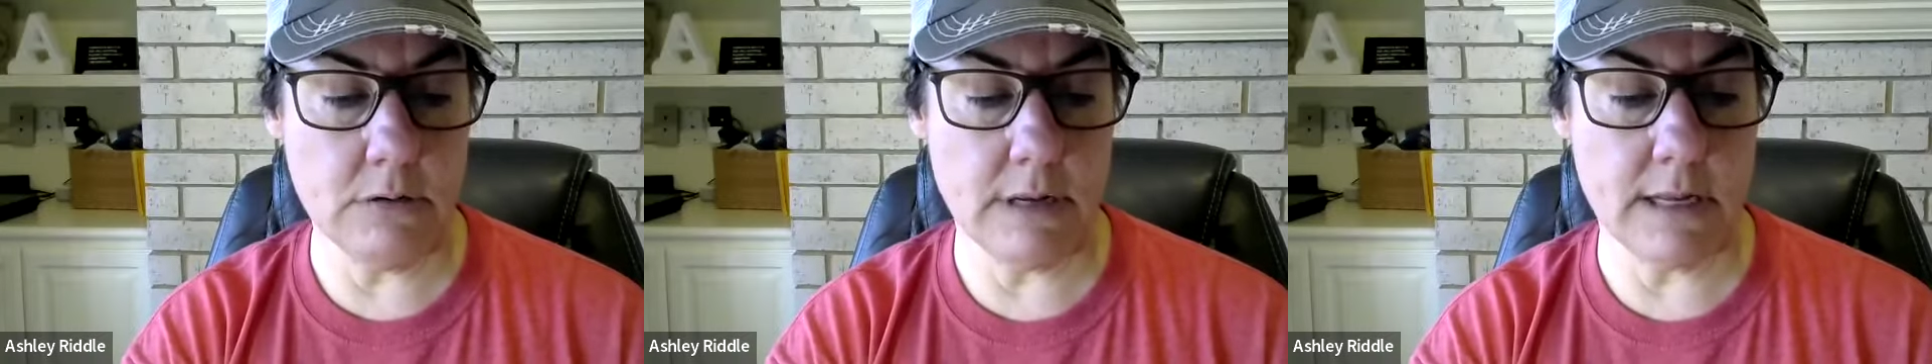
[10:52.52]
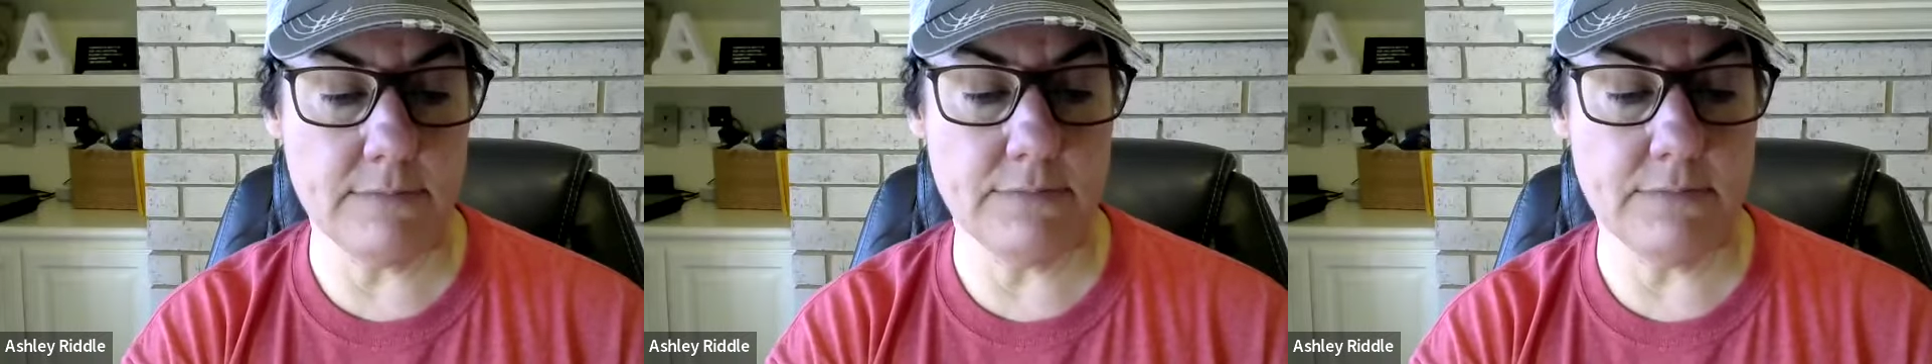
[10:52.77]

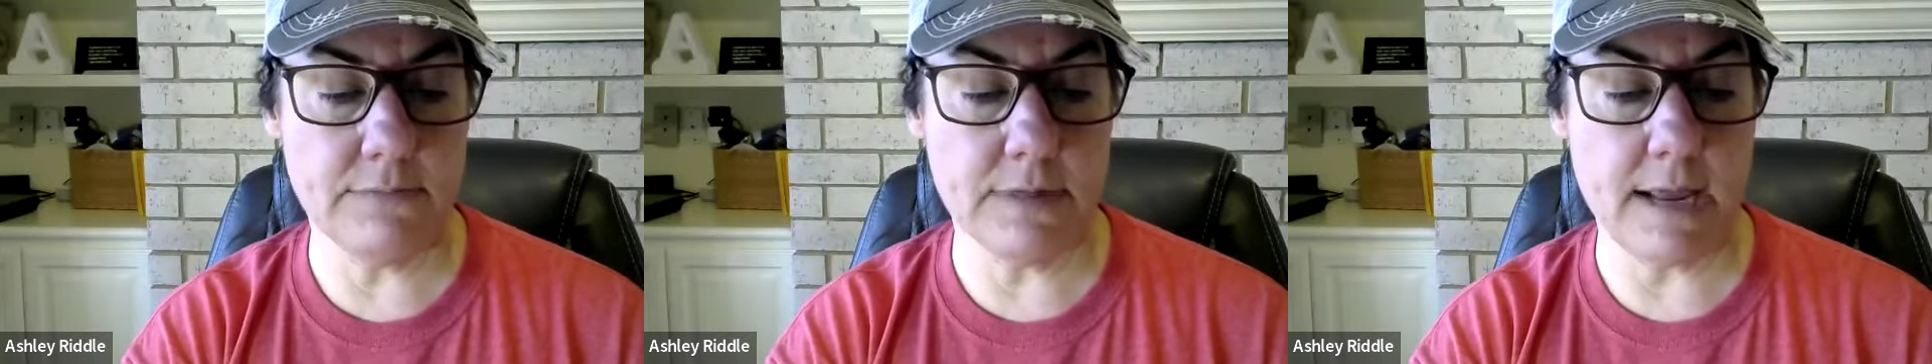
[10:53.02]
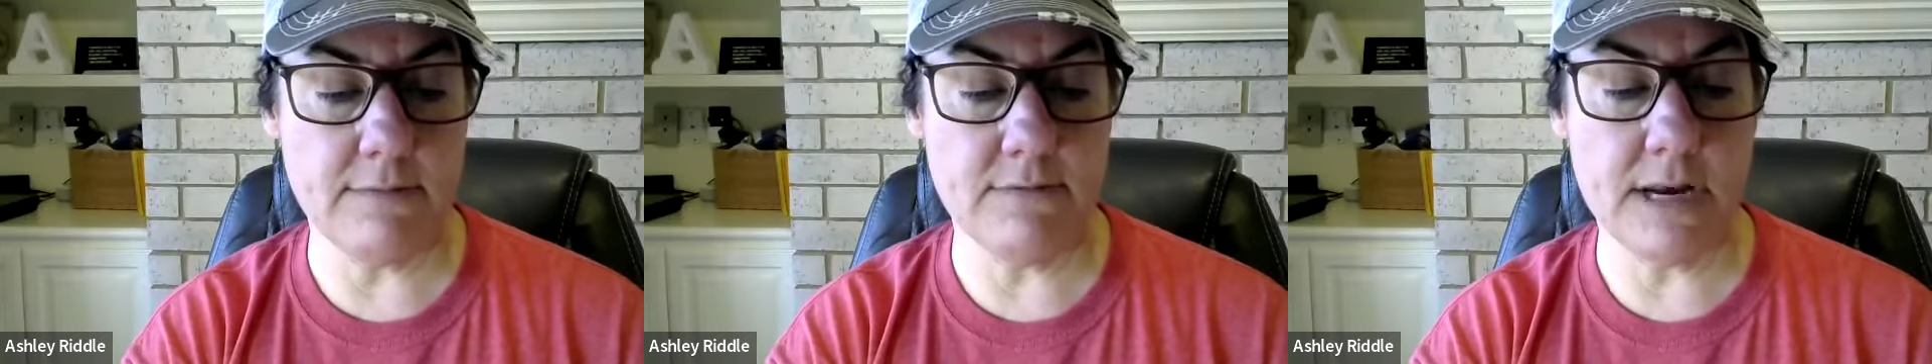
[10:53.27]
if
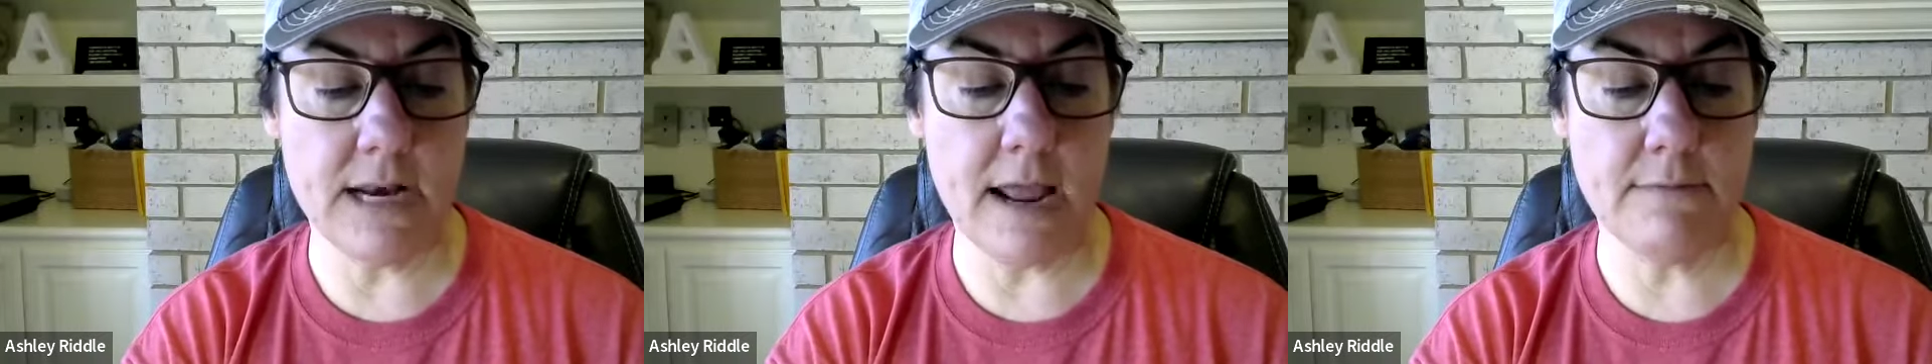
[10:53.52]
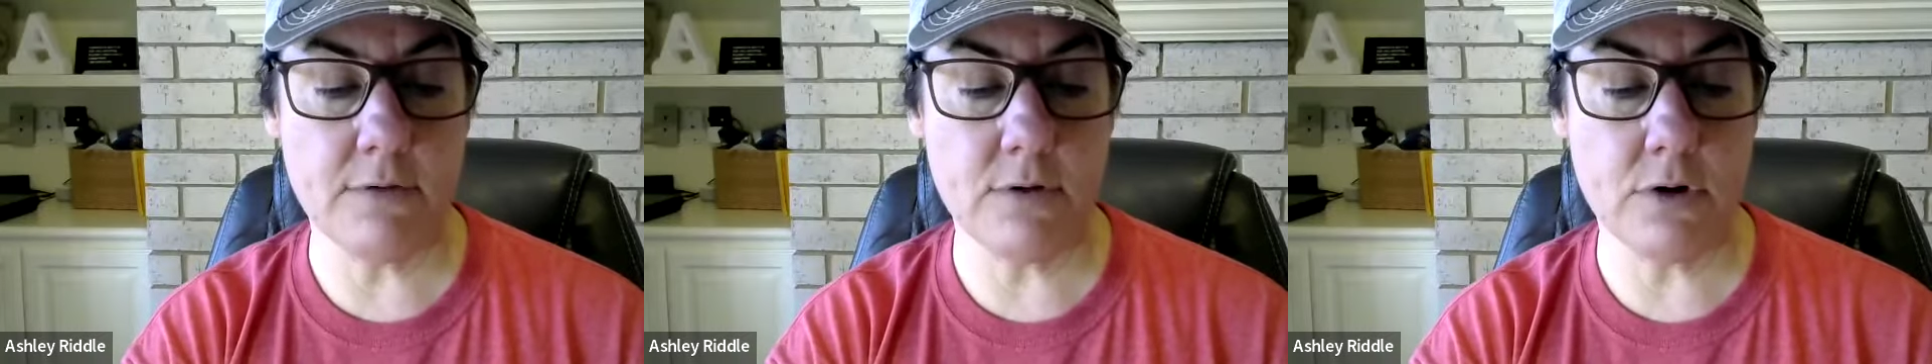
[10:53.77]
they've
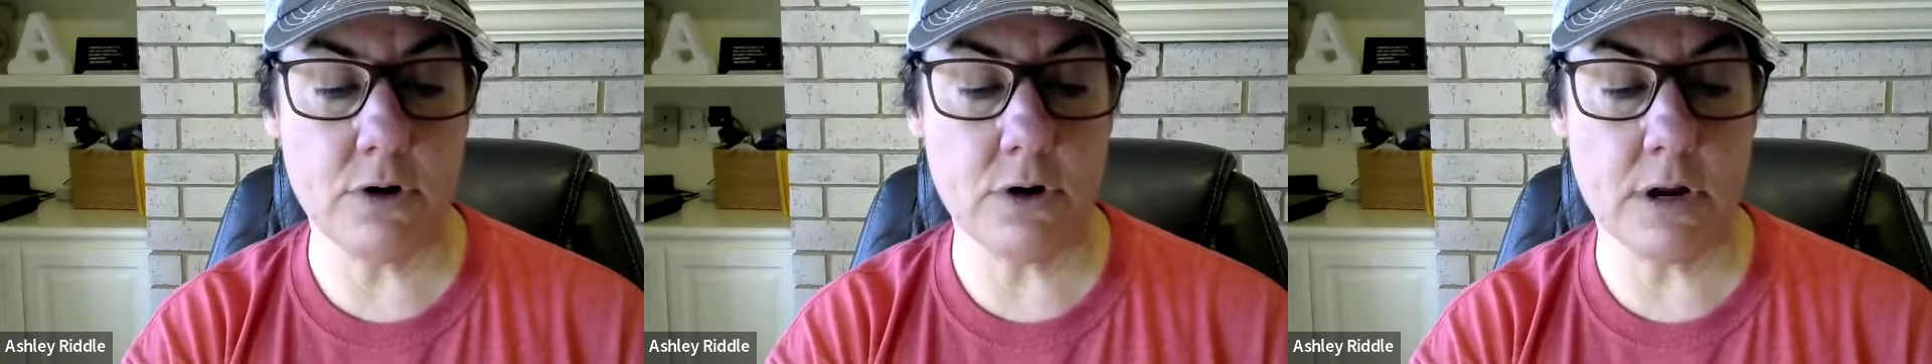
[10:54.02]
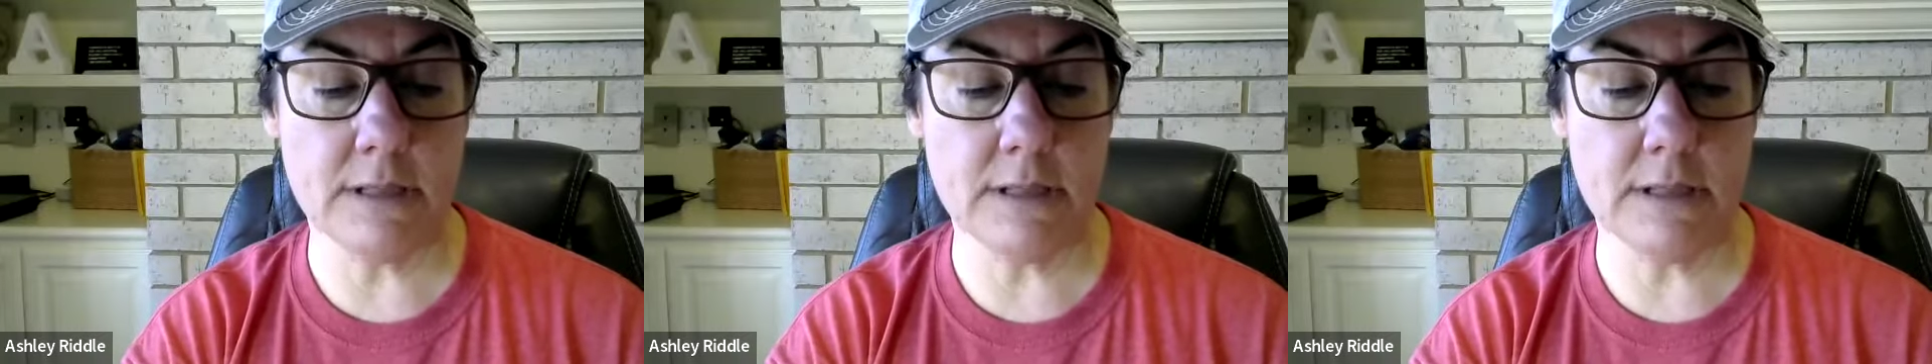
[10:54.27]
never,